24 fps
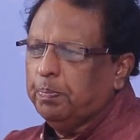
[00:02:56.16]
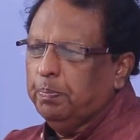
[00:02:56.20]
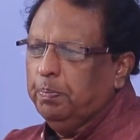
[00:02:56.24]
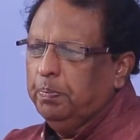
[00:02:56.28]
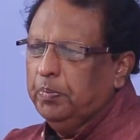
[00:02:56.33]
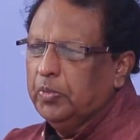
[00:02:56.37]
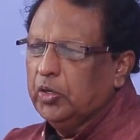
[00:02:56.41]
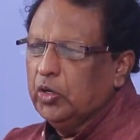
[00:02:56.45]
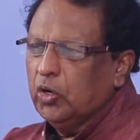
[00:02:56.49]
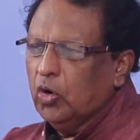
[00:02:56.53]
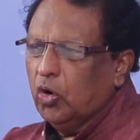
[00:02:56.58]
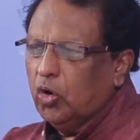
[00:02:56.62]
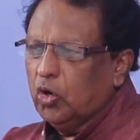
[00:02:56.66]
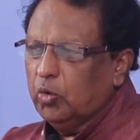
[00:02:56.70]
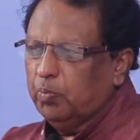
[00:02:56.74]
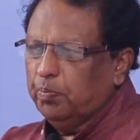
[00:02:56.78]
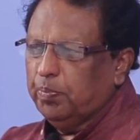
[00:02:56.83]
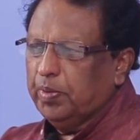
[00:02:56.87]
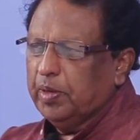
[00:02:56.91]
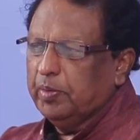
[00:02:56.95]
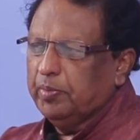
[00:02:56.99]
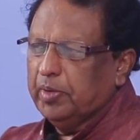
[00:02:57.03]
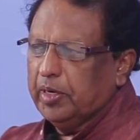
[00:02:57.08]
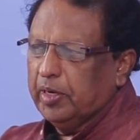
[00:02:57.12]

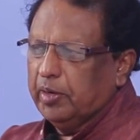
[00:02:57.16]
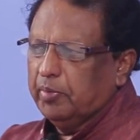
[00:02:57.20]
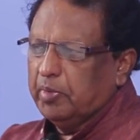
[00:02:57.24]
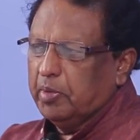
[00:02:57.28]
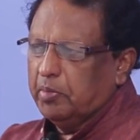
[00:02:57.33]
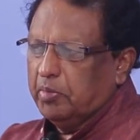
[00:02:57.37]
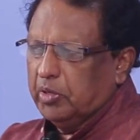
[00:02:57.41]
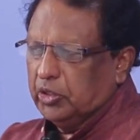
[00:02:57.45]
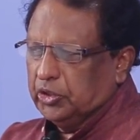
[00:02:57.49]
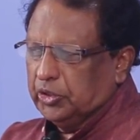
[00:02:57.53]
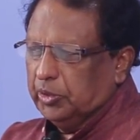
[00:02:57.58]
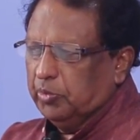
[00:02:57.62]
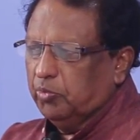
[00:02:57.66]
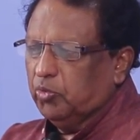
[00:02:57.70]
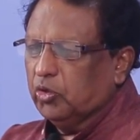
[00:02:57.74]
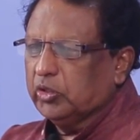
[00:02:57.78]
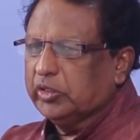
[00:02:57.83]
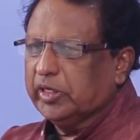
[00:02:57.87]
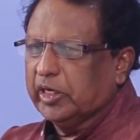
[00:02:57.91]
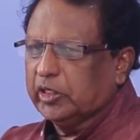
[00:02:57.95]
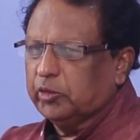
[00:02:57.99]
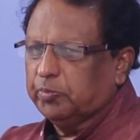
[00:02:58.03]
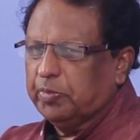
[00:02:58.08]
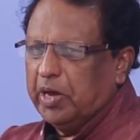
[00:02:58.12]
non-permanent membership was
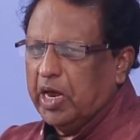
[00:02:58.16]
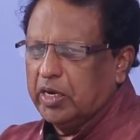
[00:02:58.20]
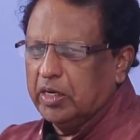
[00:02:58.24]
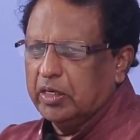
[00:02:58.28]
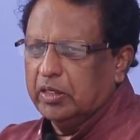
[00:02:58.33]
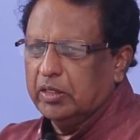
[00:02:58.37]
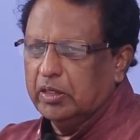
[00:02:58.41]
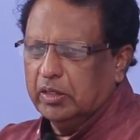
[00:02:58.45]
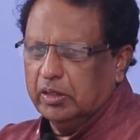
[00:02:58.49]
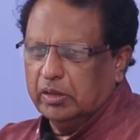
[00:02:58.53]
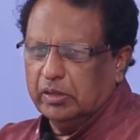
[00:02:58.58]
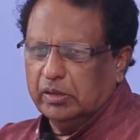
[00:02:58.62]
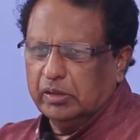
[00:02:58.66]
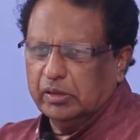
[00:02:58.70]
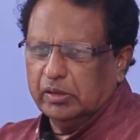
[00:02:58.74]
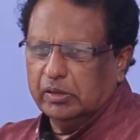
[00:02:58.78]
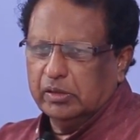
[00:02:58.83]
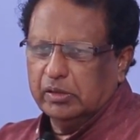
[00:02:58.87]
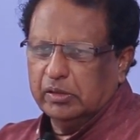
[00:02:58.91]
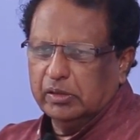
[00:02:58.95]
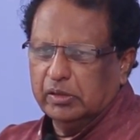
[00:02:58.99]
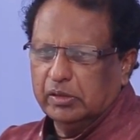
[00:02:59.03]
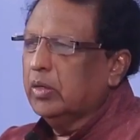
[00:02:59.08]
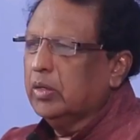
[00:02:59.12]
expanded,
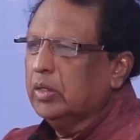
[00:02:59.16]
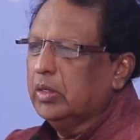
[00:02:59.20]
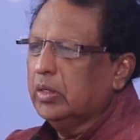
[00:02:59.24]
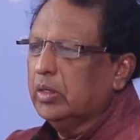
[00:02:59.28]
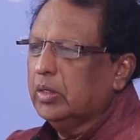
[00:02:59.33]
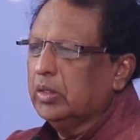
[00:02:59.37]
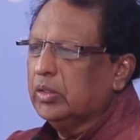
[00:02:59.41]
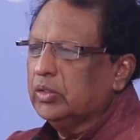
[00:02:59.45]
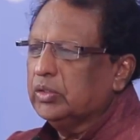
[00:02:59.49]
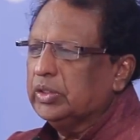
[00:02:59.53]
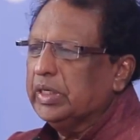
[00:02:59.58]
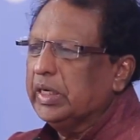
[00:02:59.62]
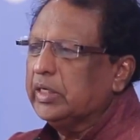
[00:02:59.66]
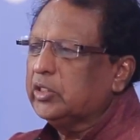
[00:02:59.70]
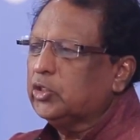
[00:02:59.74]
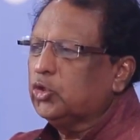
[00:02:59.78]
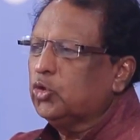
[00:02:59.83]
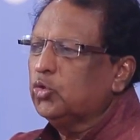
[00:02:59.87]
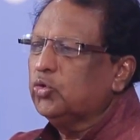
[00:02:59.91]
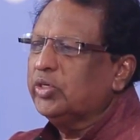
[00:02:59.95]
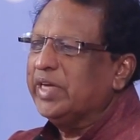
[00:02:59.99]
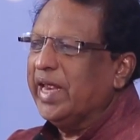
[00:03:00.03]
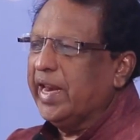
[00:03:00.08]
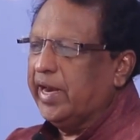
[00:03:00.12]
6
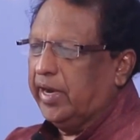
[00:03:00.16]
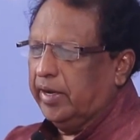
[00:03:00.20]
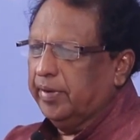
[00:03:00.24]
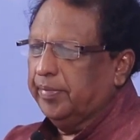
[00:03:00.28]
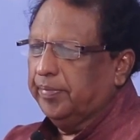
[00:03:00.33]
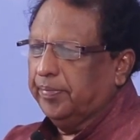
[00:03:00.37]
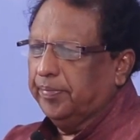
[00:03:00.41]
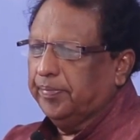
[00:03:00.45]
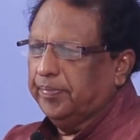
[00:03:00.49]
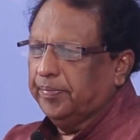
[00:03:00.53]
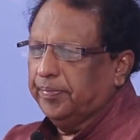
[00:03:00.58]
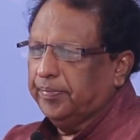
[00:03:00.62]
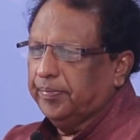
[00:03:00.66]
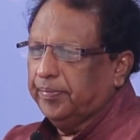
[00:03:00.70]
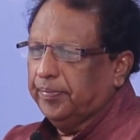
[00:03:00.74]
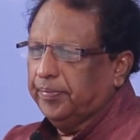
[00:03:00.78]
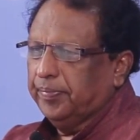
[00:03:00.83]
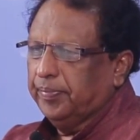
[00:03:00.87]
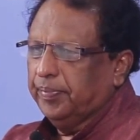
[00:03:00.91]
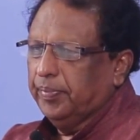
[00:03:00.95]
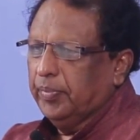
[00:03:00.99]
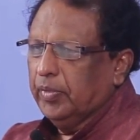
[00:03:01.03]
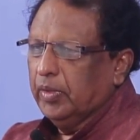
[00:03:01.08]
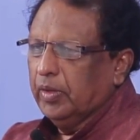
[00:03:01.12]
to 10.
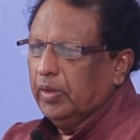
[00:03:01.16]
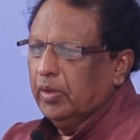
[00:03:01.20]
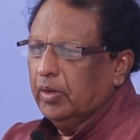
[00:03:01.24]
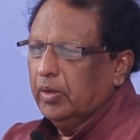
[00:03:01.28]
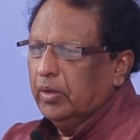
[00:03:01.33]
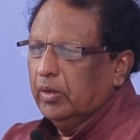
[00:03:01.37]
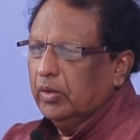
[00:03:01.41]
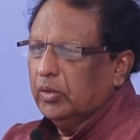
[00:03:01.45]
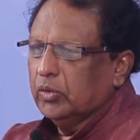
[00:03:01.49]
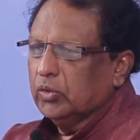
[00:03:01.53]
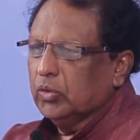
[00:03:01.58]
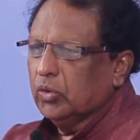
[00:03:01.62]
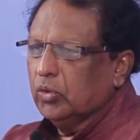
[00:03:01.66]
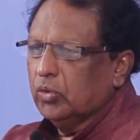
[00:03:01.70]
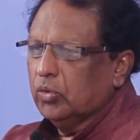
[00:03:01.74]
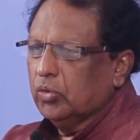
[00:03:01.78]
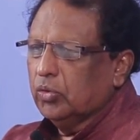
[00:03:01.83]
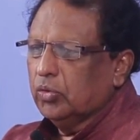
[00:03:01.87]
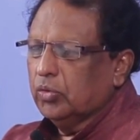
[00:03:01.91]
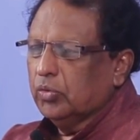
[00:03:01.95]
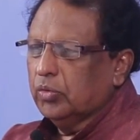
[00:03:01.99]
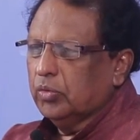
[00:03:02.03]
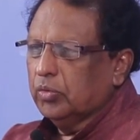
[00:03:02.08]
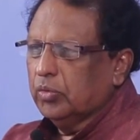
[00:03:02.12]
So
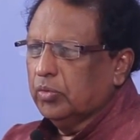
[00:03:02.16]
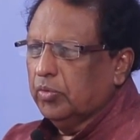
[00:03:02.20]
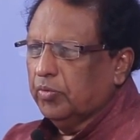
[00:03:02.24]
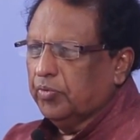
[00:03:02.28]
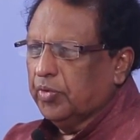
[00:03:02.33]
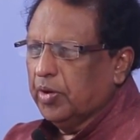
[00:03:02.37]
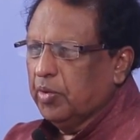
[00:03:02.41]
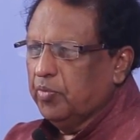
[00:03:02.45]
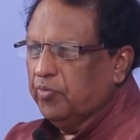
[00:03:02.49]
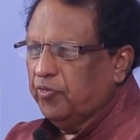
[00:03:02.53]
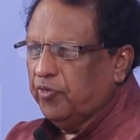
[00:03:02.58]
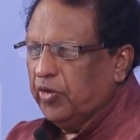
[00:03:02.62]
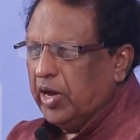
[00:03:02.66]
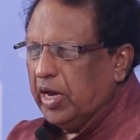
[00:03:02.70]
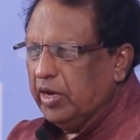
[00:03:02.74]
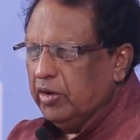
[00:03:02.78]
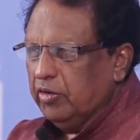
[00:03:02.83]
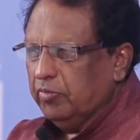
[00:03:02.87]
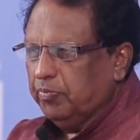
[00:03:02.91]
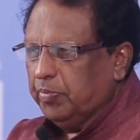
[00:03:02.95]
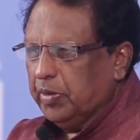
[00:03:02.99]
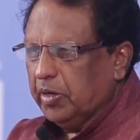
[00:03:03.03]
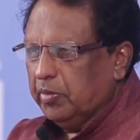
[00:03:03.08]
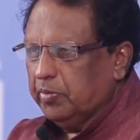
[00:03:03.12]
from
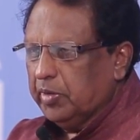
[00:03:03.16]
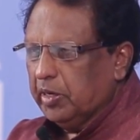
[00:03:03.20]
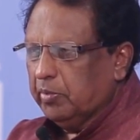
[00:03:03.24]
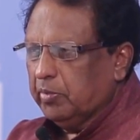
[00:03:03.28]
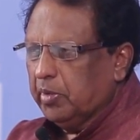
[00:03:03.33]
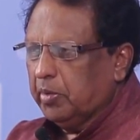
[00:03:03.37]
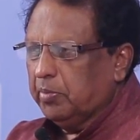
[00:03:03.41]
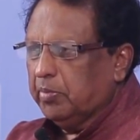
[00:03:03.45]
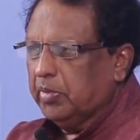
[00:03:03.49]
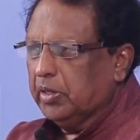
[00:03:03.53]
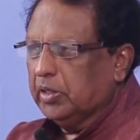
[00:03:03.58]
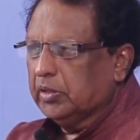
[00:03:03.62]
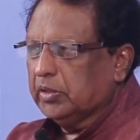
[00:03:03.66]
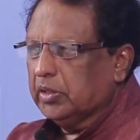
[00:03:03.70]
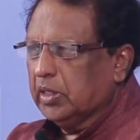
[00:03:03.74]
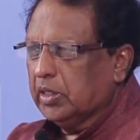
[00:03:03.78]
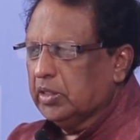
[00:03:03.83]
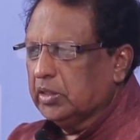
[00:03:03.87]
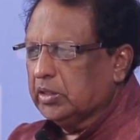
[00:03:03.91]
five permanent members and